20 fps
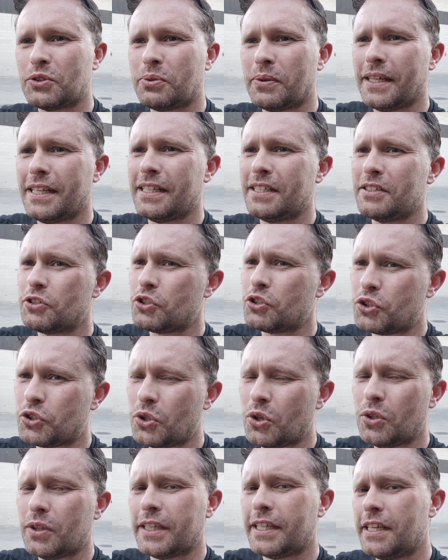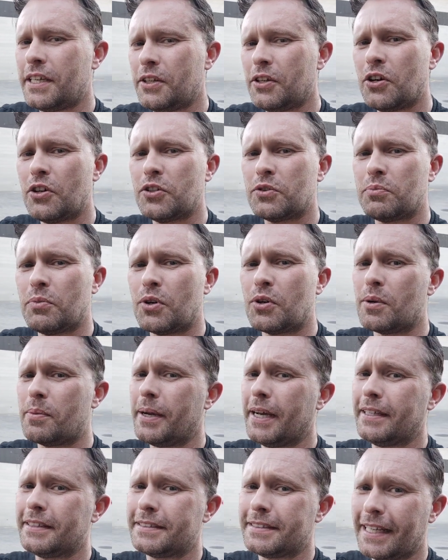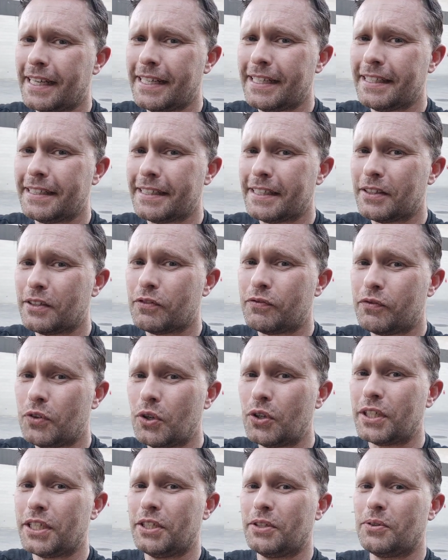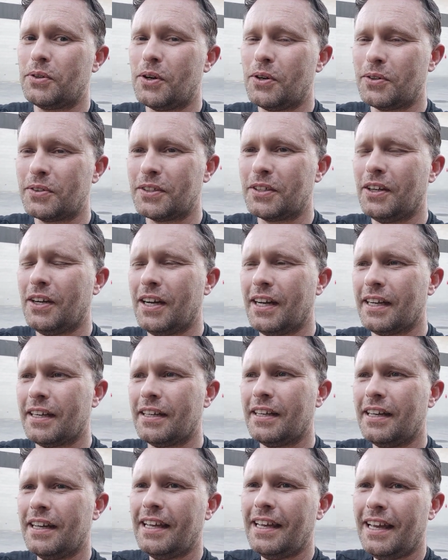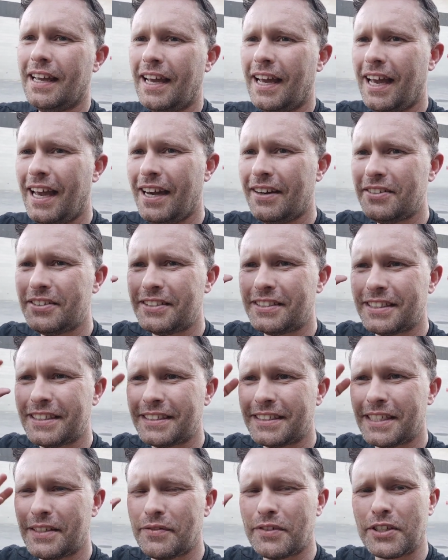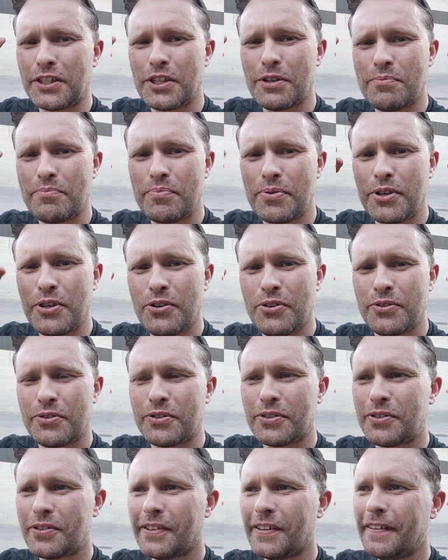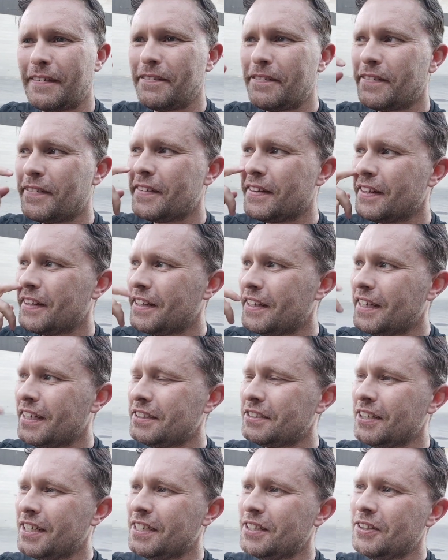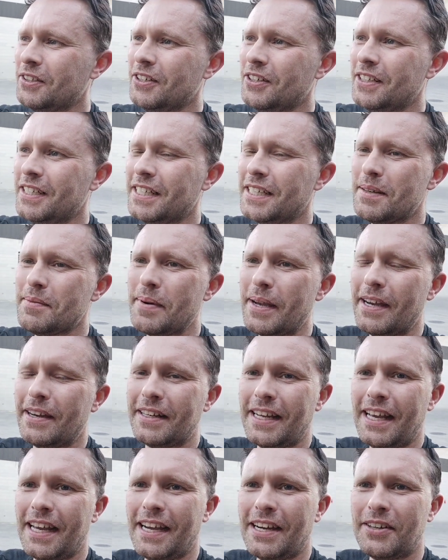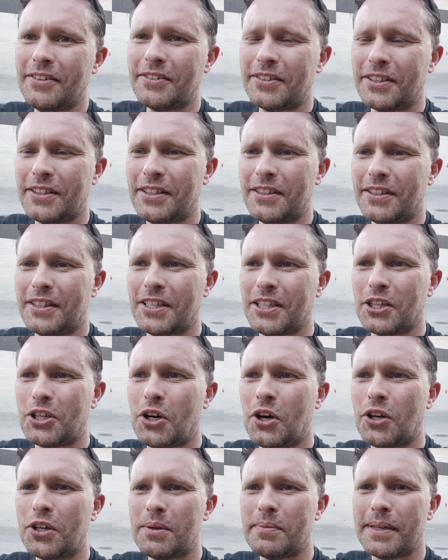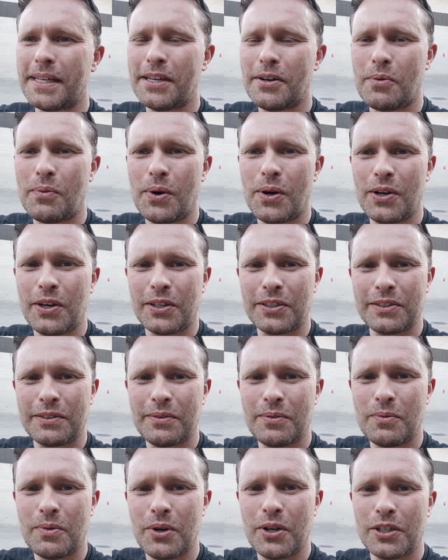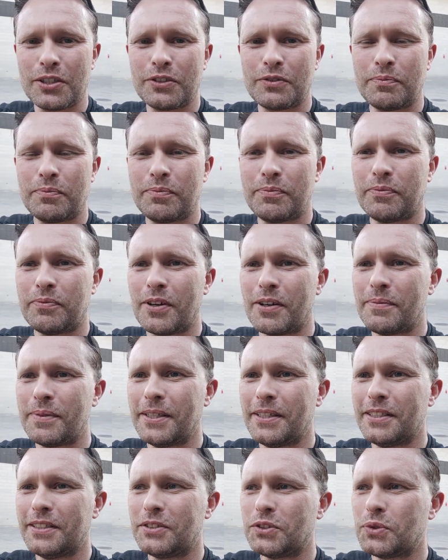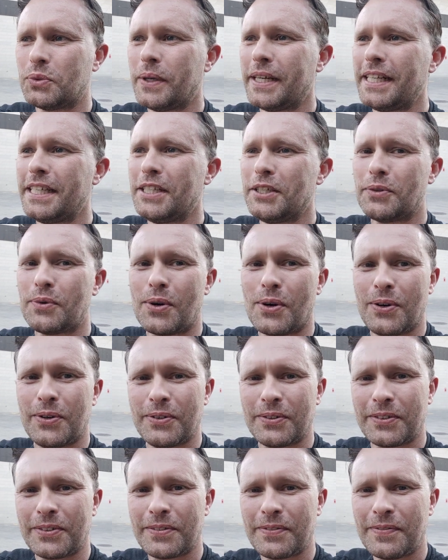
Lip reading: 20s, surely he knows more about dating than the 40-year-old guy. How does this even compute? It's like learning about how the economy works from a 20-year-old.